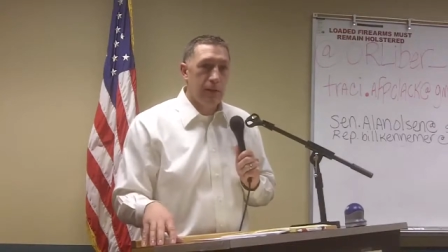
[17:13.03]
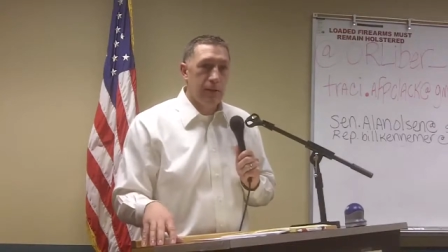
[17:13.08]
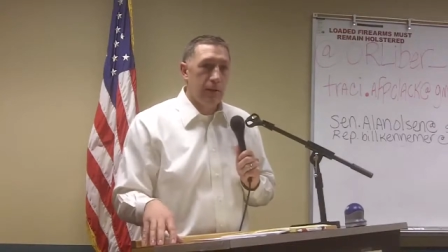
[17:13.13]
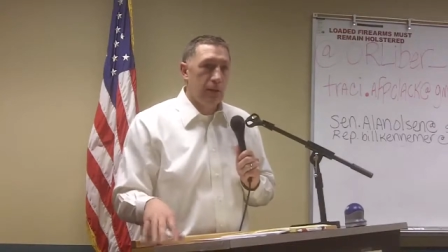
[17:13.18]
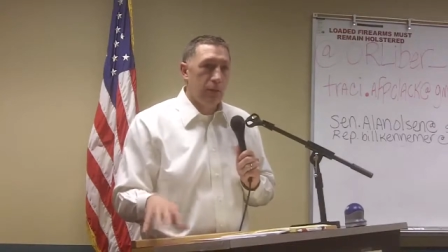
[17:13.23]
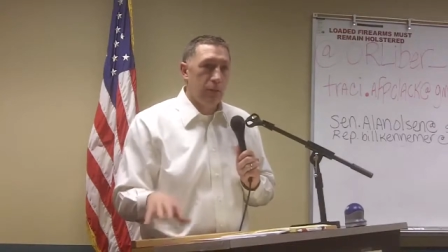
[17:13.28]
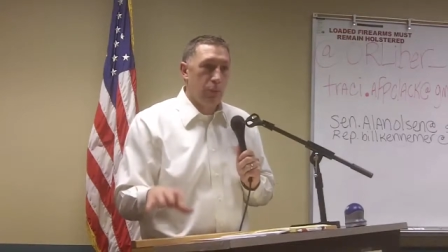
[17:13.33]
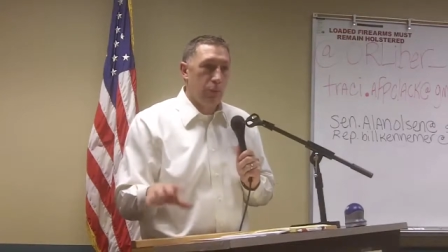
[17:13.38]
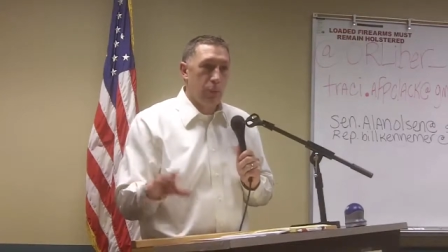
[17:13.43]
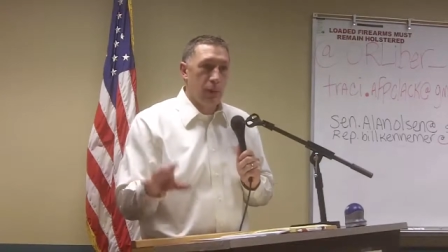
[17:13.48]

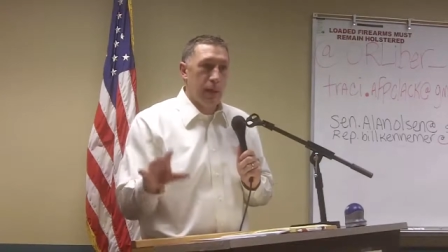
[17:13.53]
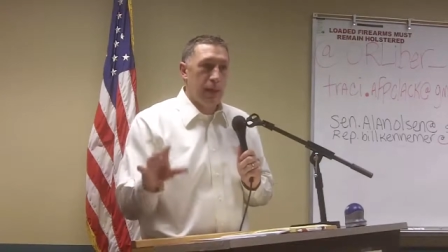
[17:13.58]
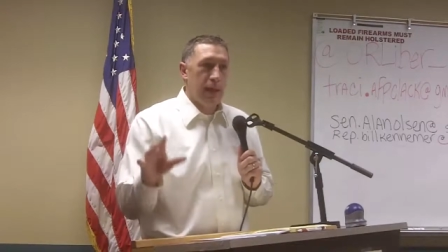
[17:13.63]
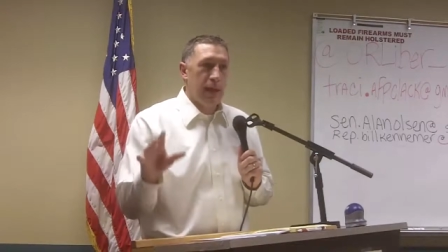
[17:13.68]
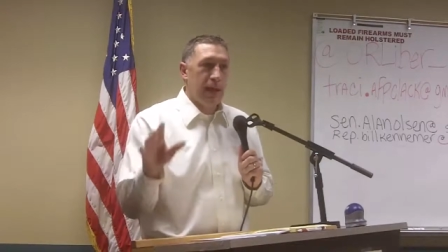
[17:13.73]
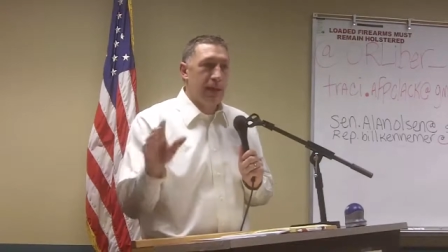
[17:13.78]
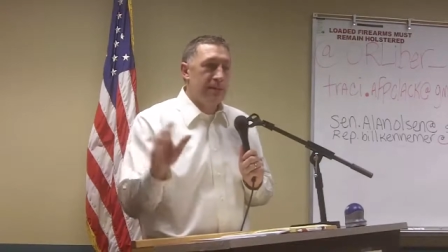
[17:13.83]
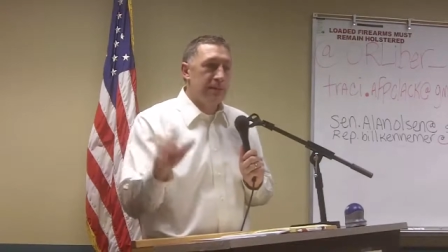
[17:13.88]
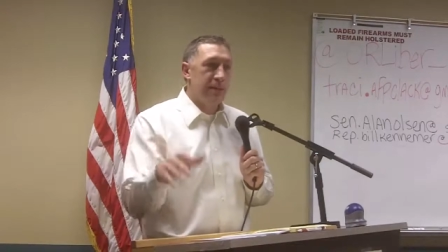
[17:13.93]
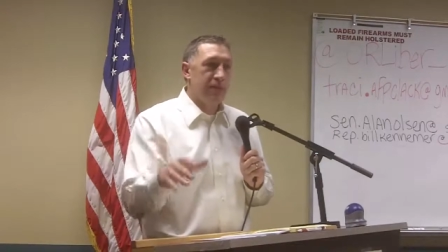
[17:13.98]
You know, we're
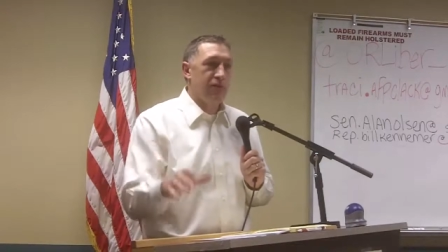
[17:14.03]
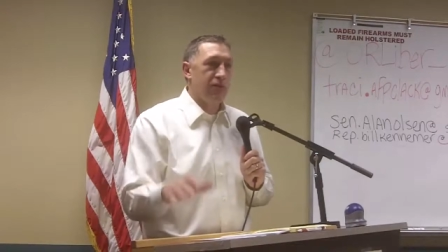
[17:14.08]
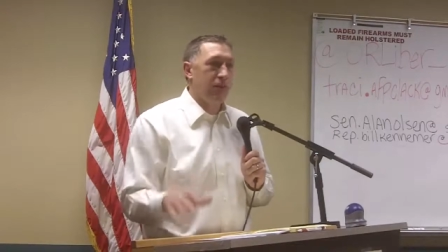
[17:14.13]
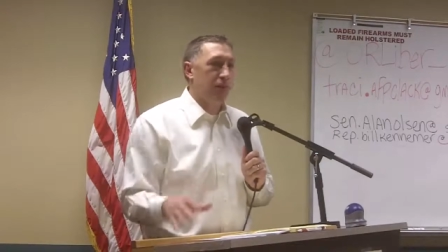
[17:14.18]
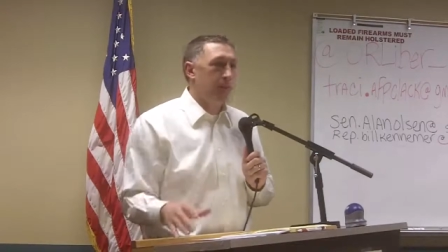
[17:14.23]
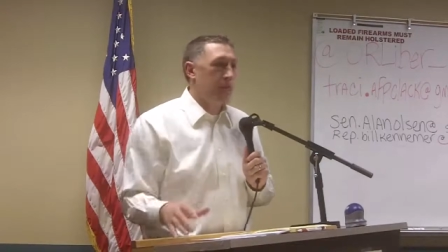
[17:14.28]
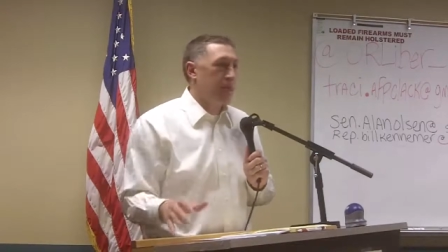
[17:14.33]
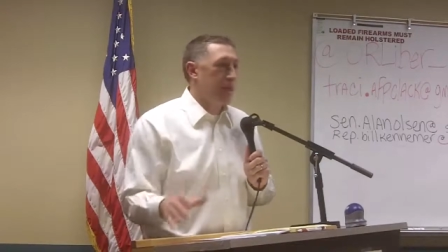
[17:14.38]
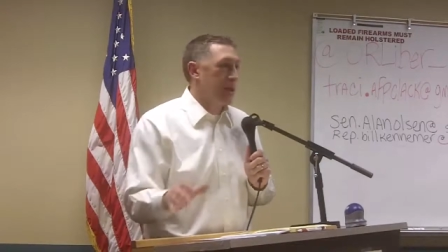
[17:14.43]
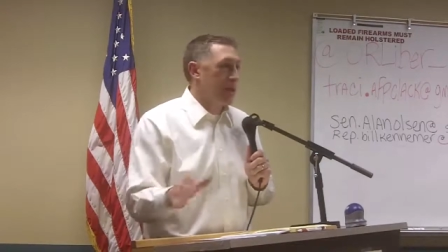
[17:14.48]
not asking for
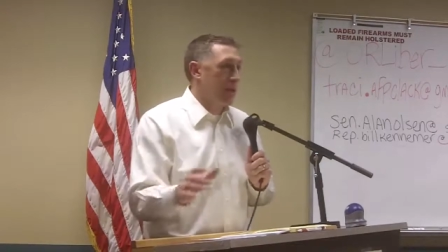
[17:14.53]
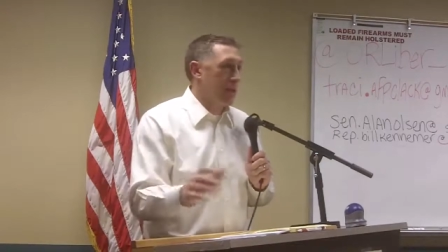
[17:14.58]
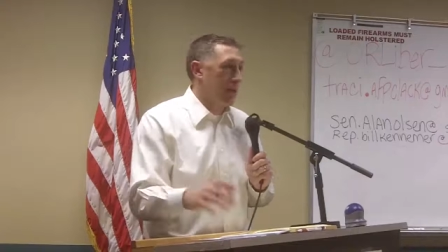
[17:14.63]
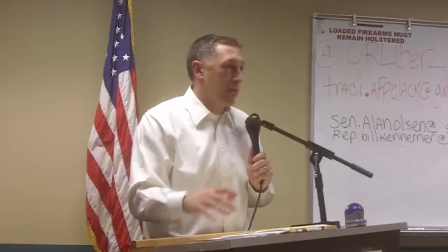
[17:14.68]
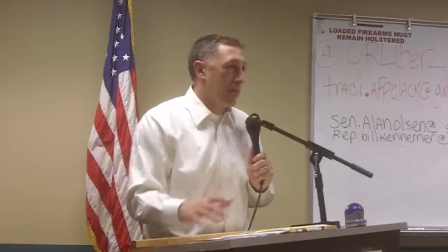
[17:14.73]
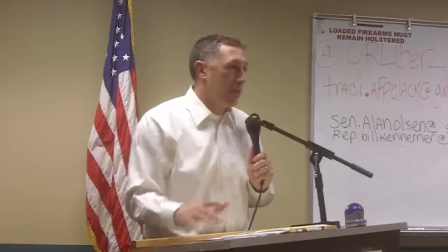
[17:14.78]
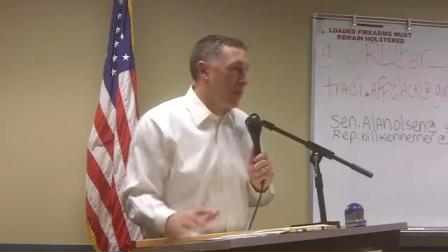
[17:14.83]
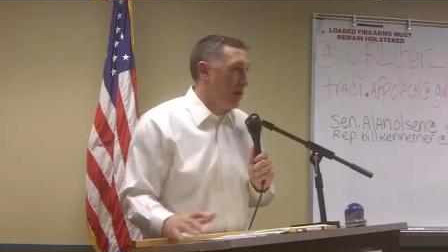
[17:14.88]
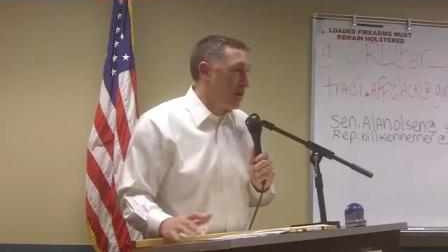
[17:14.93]
them to become a